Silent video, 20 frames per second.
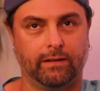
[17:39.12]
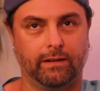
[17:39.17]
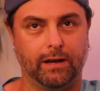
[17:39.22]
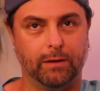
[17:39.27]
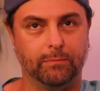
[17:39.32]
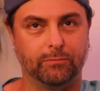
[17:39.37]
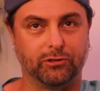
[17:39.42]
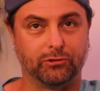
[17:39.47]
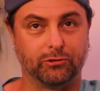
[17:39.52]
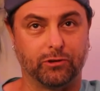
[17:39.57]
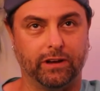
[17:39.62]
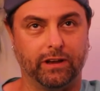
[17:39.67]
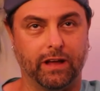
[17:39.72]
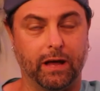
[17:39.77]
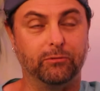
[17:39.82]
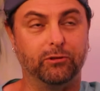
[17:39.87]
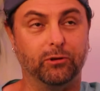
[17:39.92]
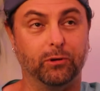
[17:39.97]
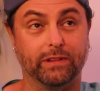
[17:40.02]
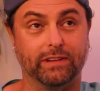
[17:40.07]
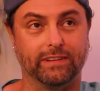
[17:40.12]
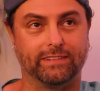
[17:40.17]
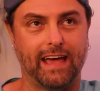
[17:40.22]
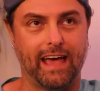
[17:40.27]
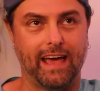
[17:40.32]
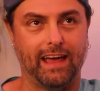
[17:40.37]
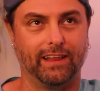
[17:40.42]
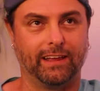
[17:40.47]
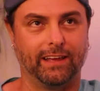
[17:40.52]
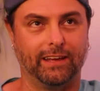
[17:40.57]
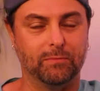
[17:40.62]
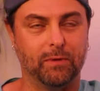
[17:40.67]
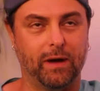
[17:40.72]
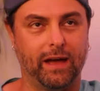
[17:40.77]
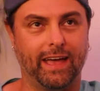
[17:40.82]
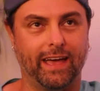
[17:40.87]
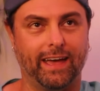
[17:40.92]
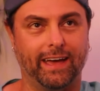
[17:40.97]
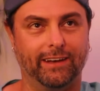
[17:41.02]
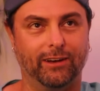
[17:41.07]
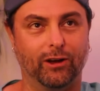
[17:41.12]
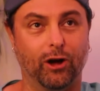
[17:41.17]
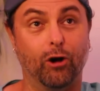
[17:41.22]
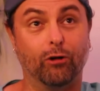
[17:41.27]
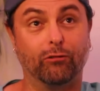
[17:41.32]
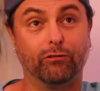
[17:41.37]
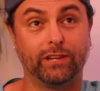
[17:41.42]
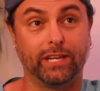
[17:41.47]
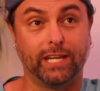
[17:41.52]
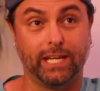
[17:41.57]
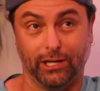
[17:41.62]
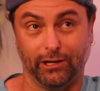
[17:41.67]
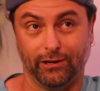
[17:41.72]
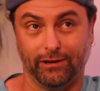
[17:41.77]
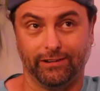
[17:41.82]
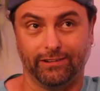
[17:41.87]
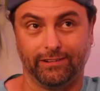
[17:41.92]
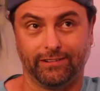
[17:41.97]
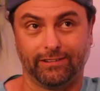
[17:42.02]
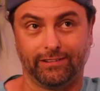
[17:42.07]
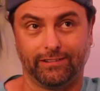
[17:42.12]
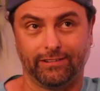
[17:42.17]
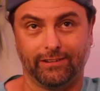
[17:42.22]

I'm just trying. I'm doing the tally in my head. Over the years,